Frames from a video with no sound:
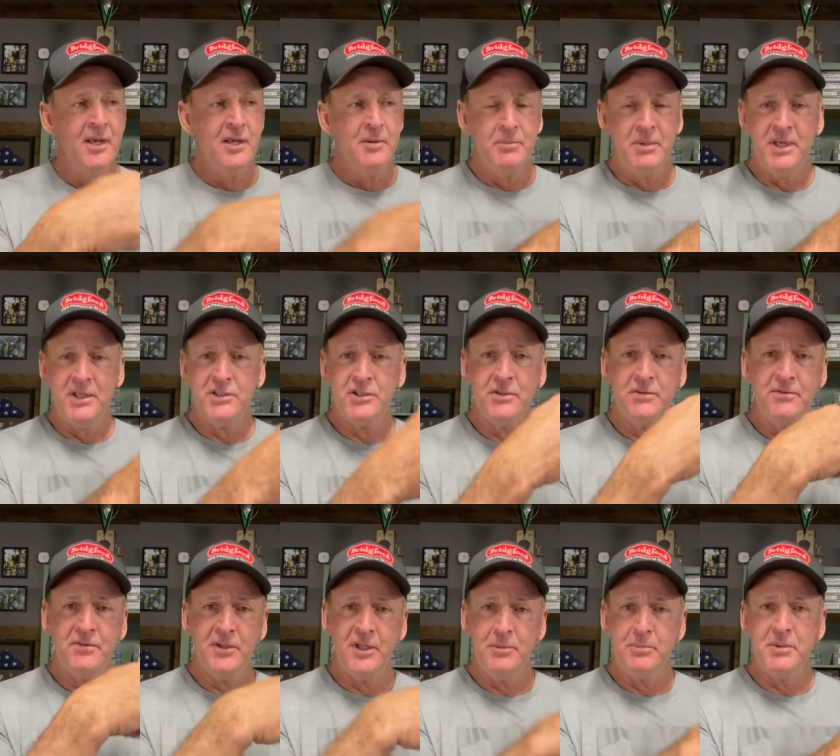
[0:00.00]
pitch and
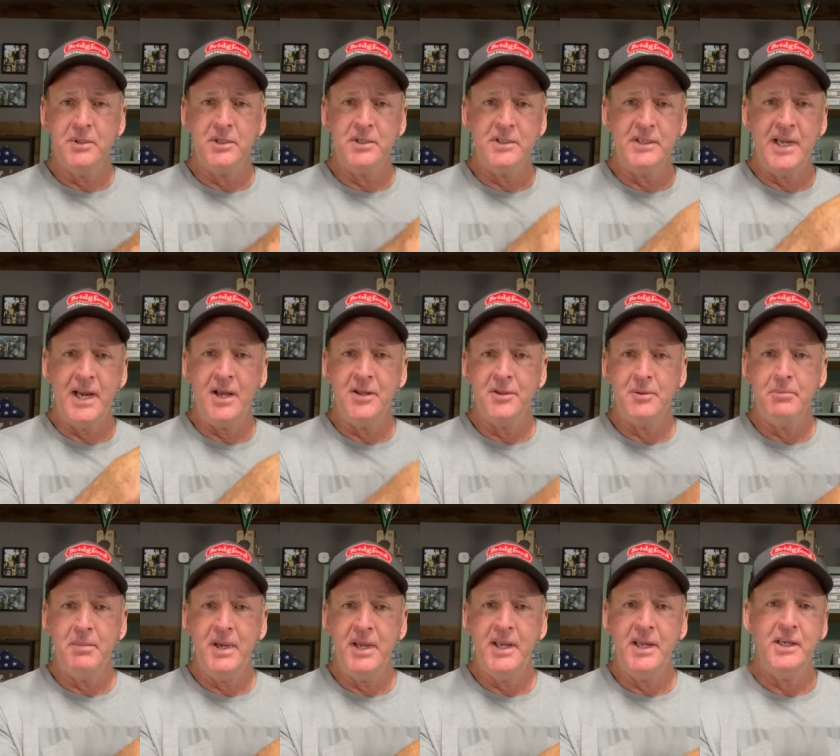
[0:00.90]
flip it down the
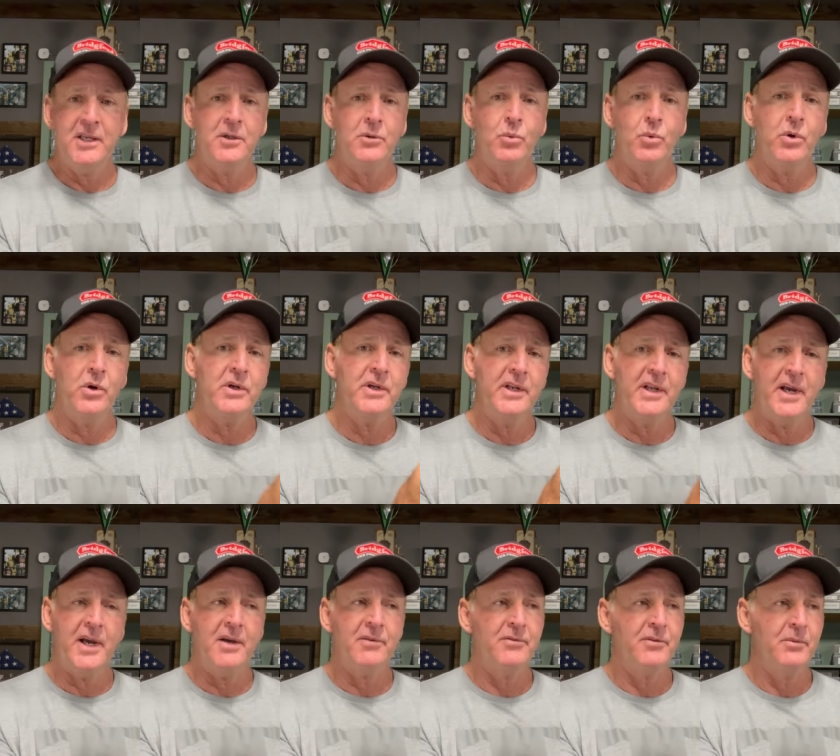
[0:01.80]
bank and work it
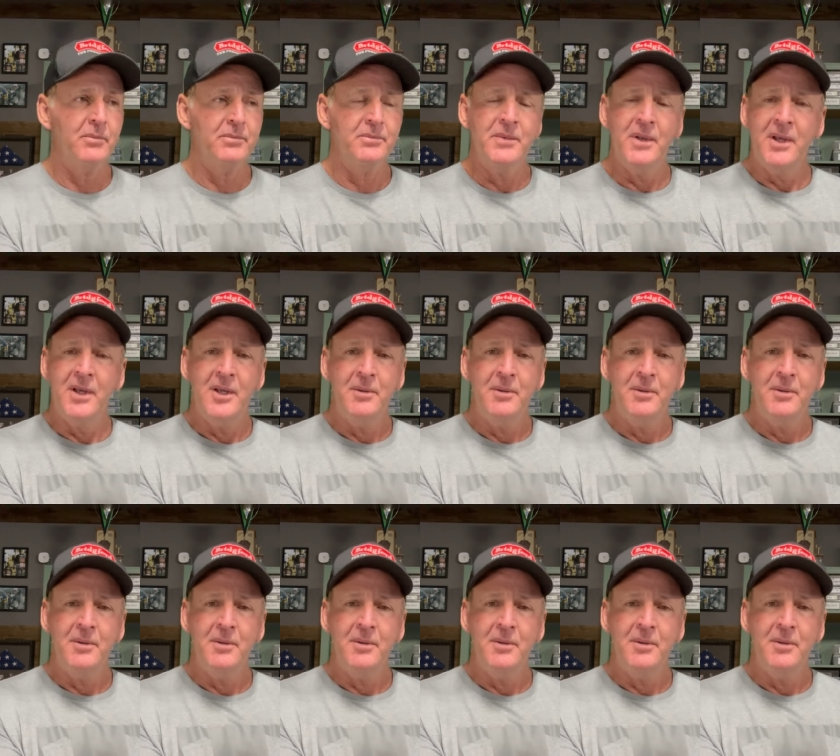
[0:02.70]
out from